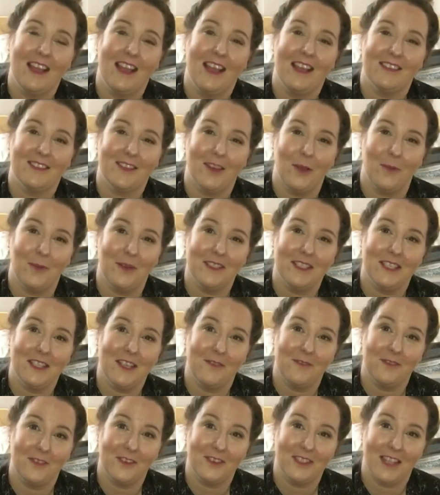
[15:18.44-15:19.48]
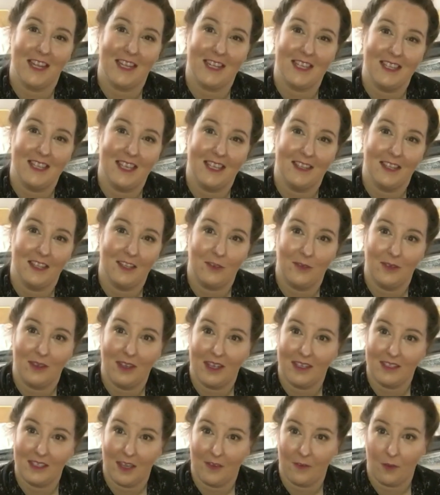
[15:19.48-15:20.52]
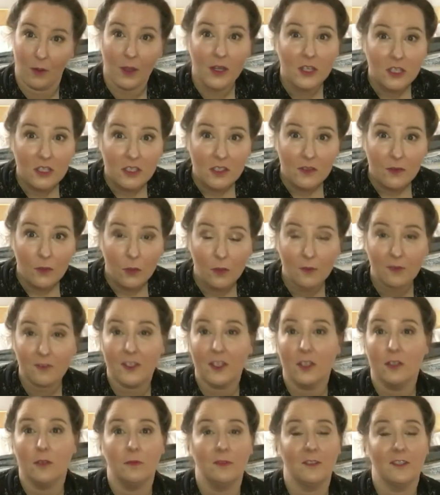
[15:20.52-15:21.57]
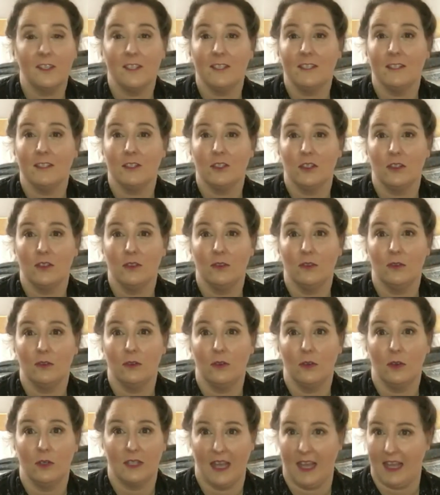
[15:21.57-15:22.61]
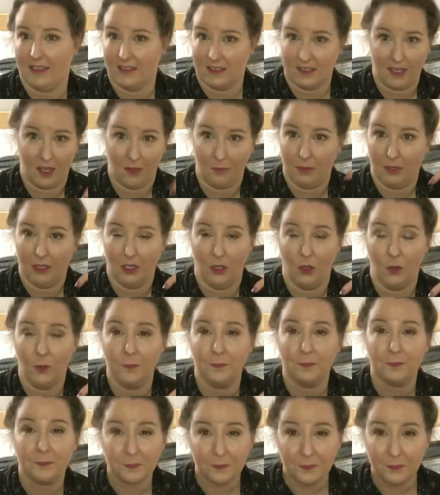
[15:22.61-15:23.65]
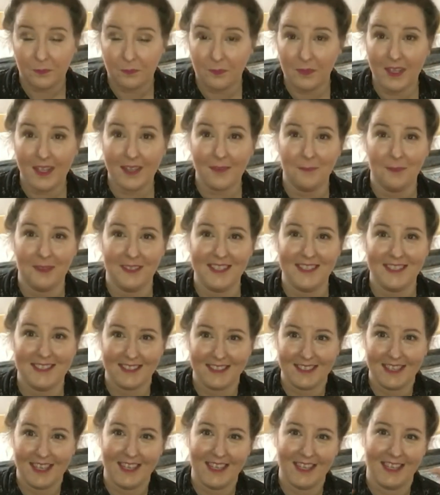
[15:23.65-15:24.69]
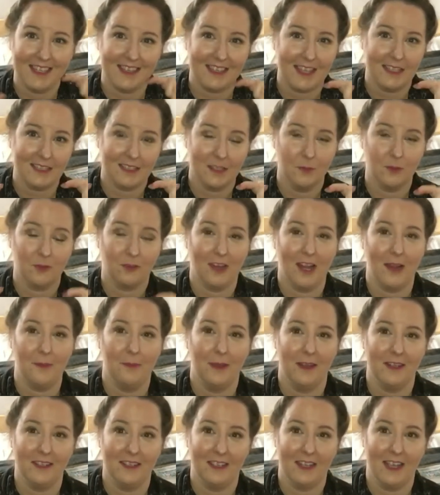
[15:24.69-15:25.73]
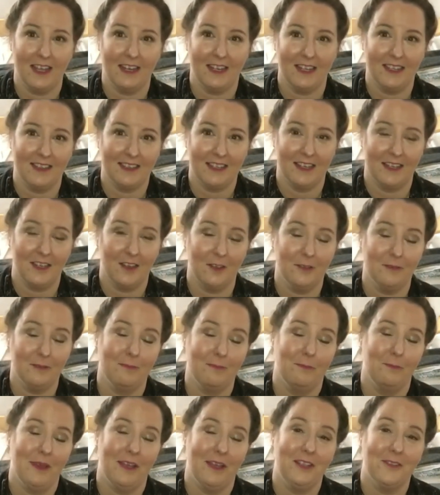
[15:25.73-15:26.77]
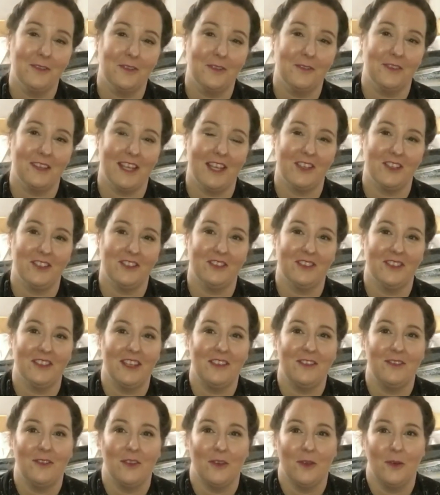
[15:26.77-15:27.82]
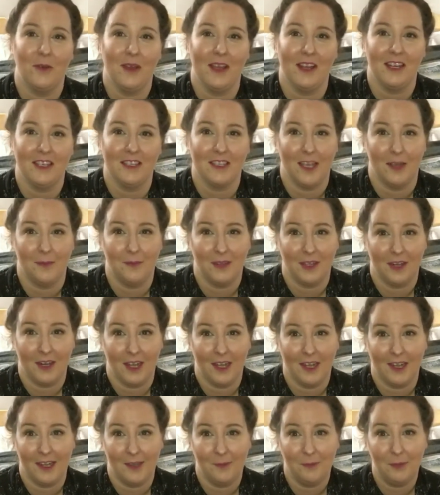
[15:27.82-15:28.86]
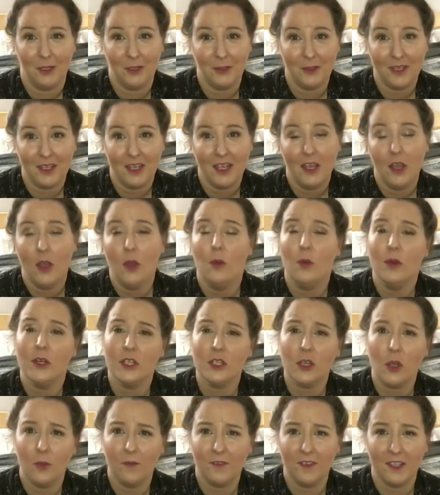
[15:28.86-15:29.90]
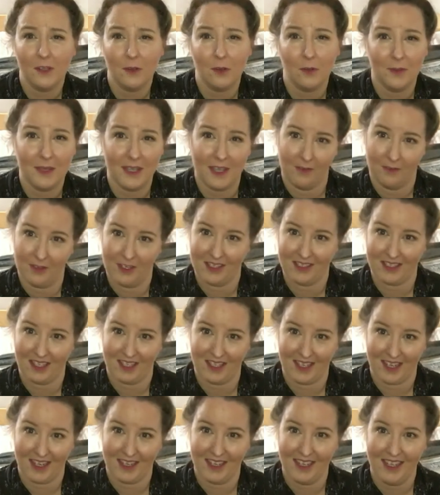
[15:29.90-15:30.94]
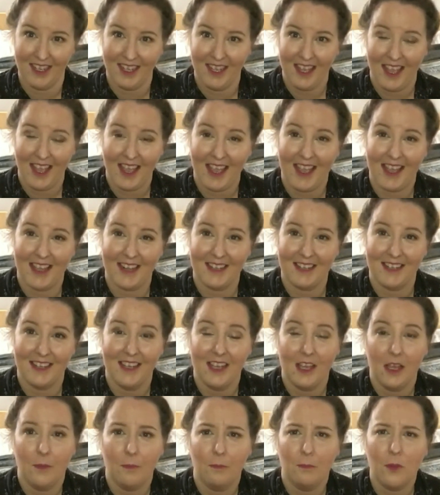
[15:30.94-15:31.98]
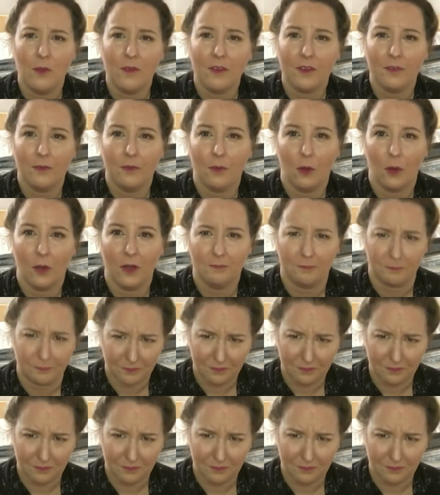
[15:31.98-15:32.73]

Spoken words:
as always, if there's anything that you guys have questions for, feel free to ask down below. Please hit that subscribe button and hit the bell notification so that you know anytime that I upload, which hopefully will be every Sunday. And moving forward,